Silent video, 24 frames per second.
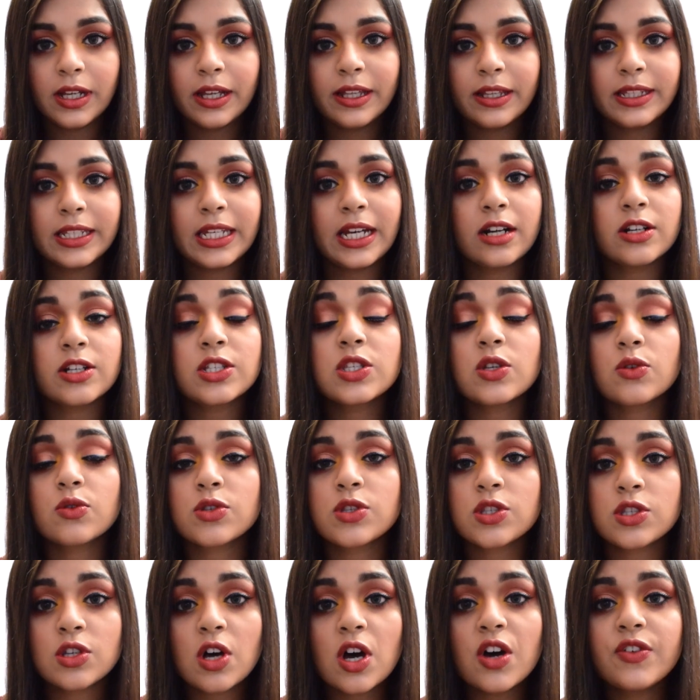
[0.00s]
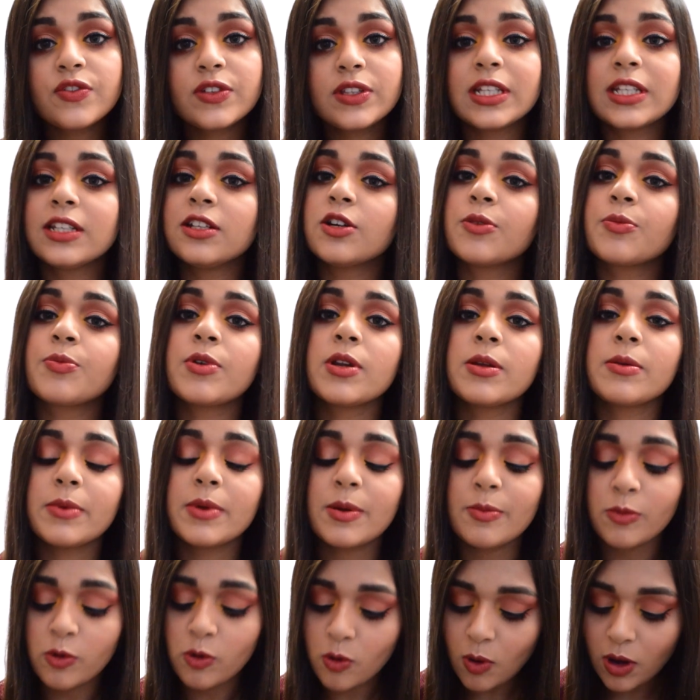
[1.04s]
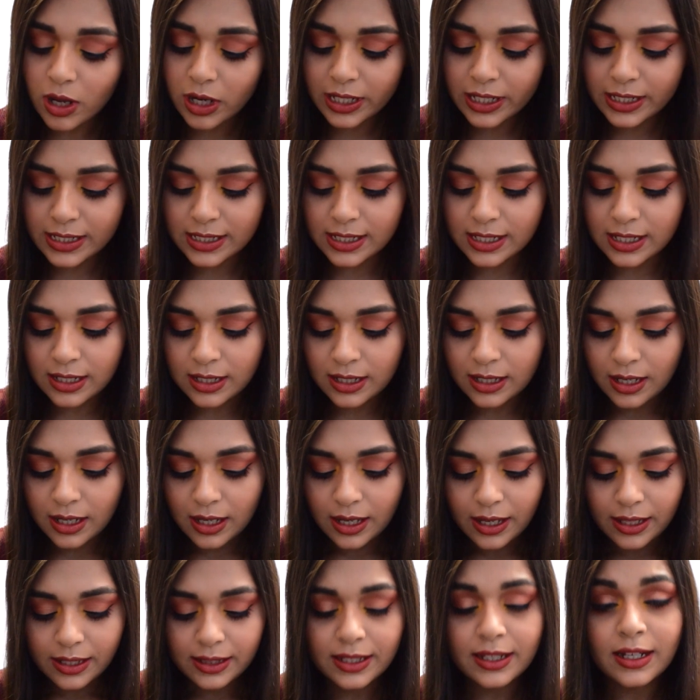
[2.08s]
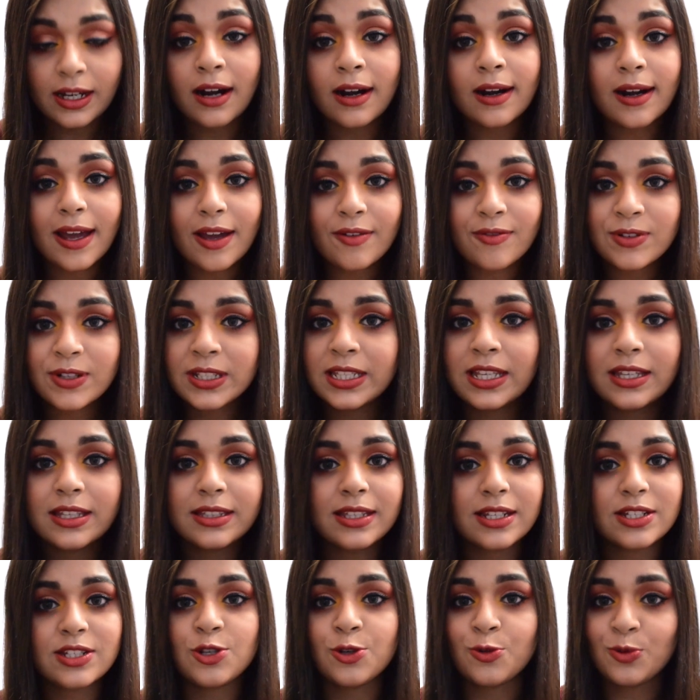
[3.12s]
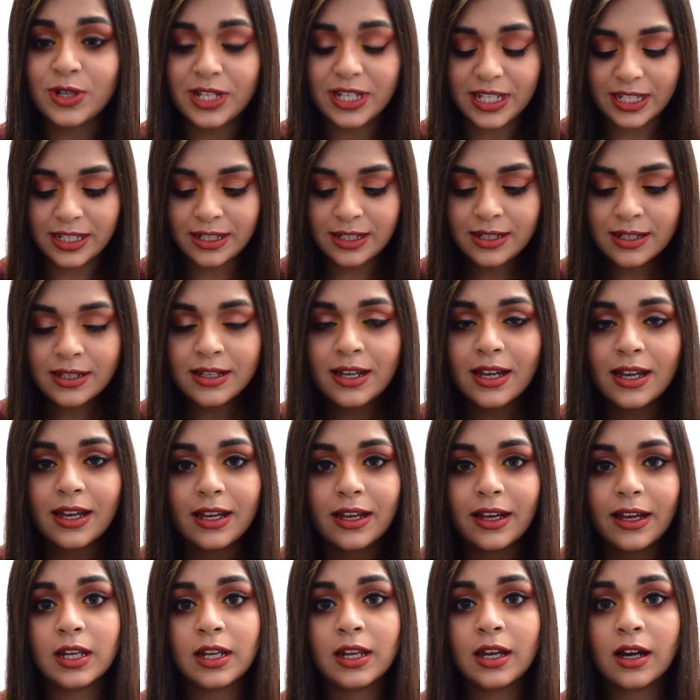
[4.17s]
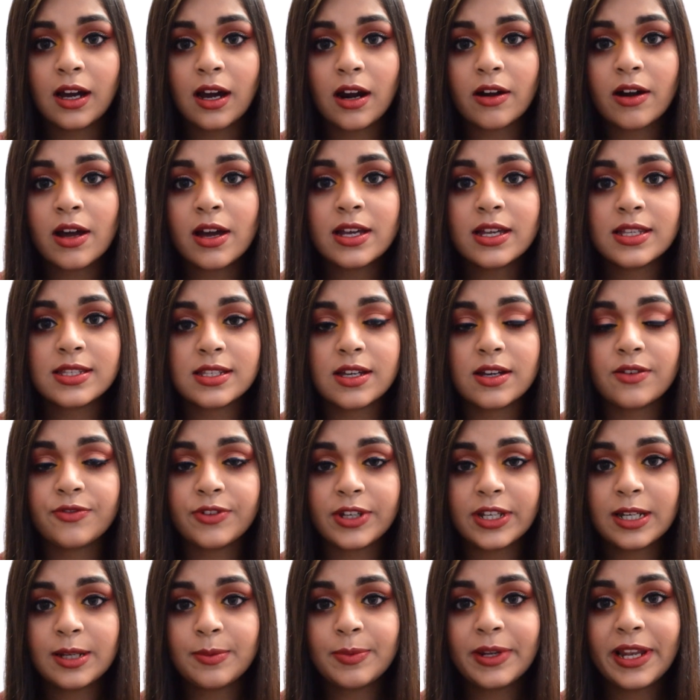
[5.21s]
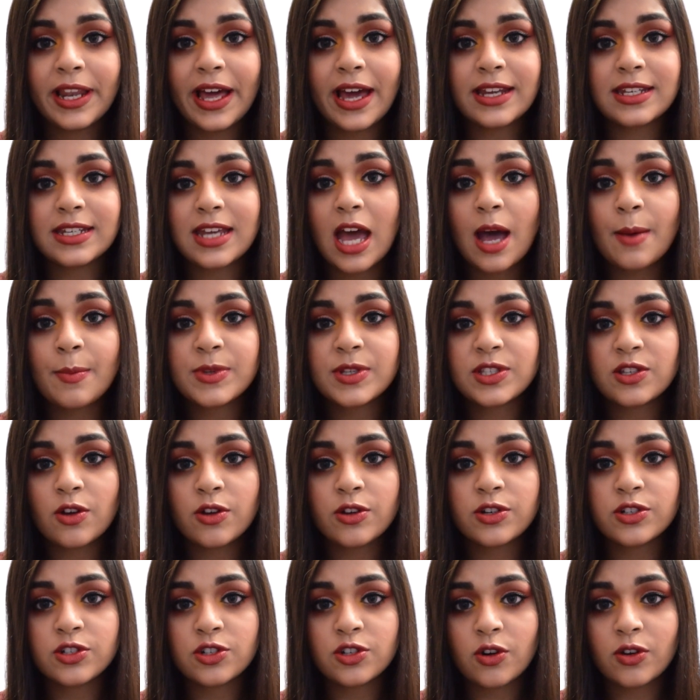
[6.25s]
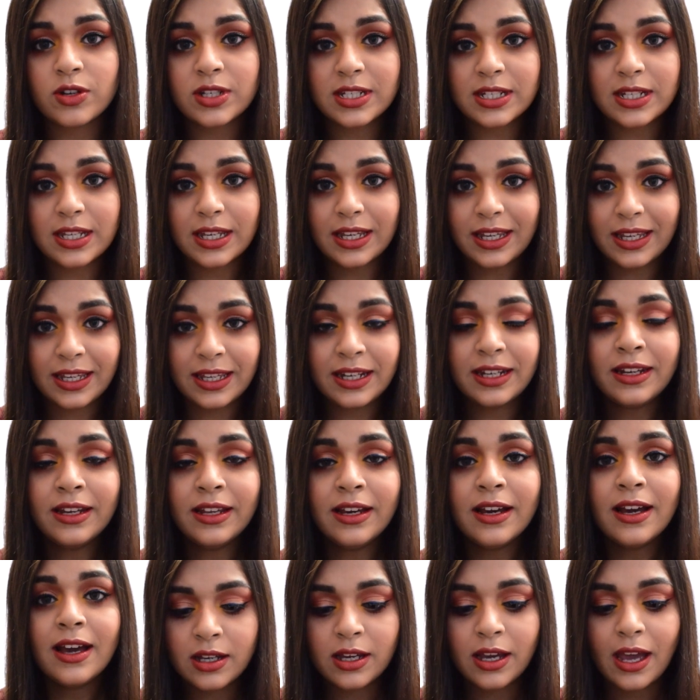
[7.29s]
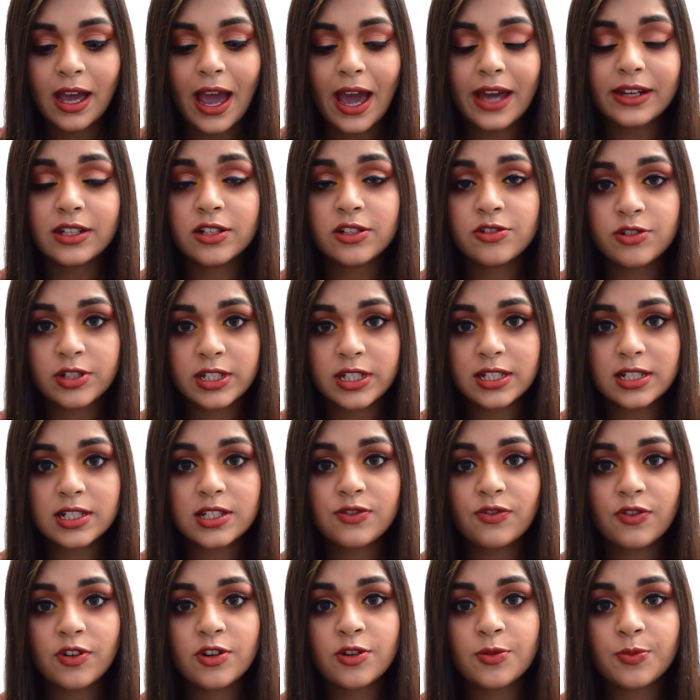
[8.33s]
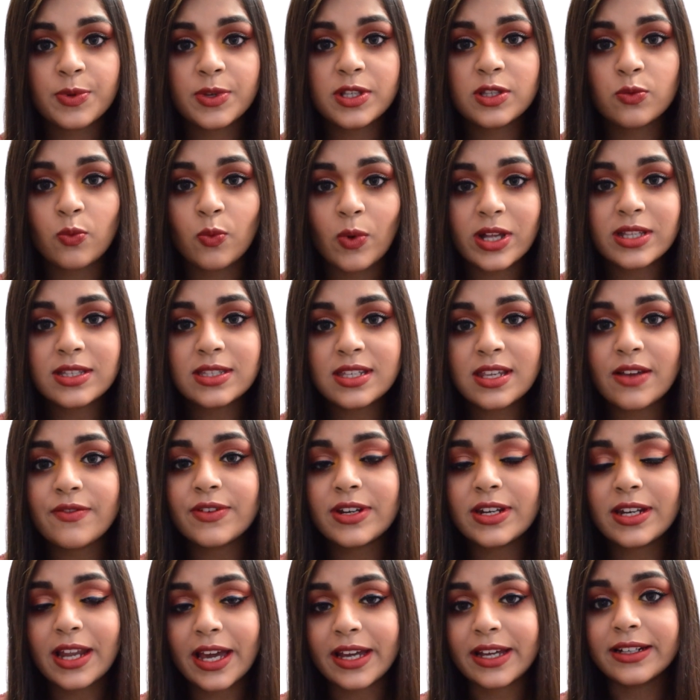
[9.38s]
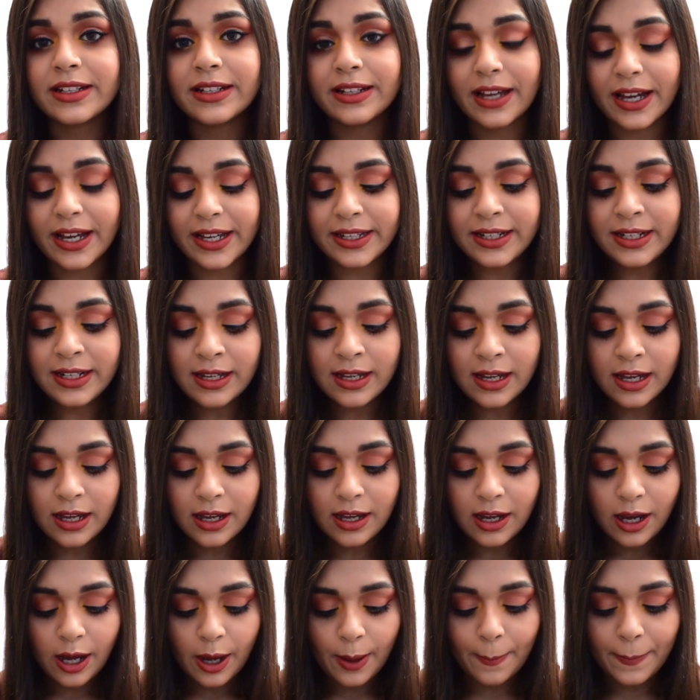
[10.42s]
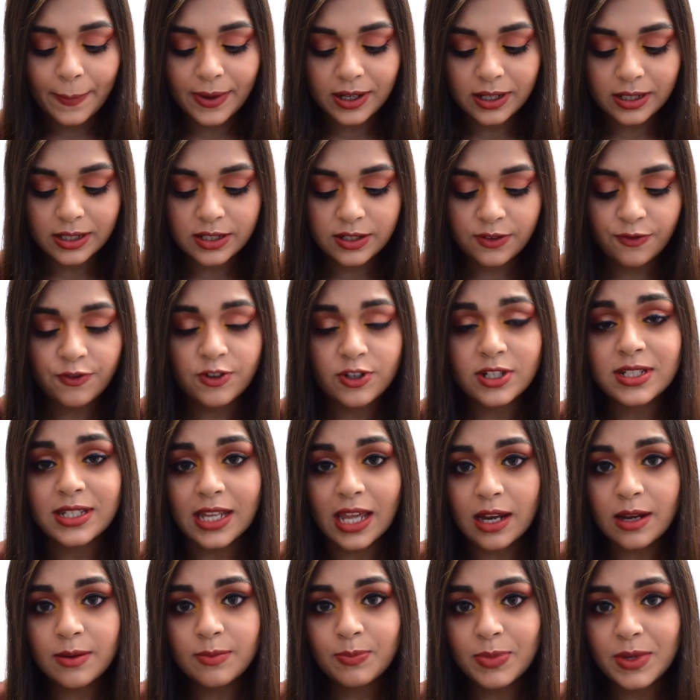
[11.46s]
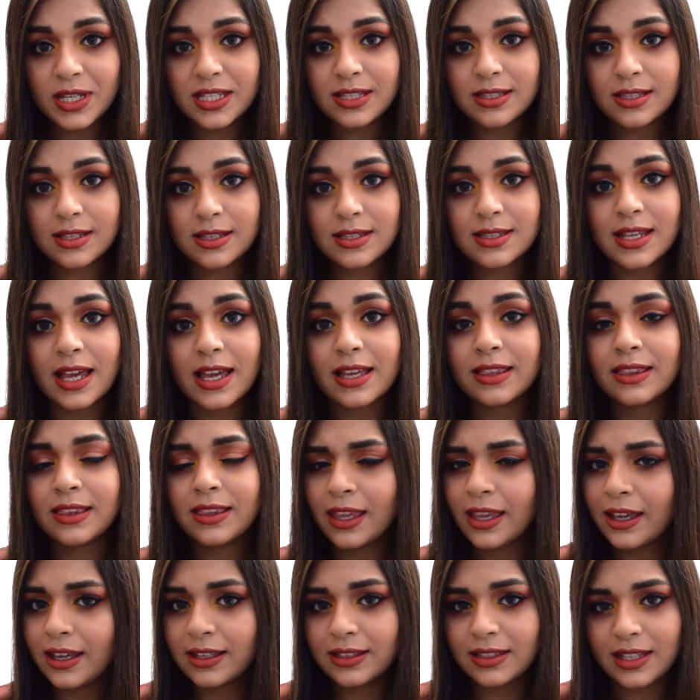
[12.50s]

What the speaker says: They are so soft, they look premium quality, they are everything that you need. Cara is available at amazon.in, and it retails for ₹1799, but for 10 pieces I think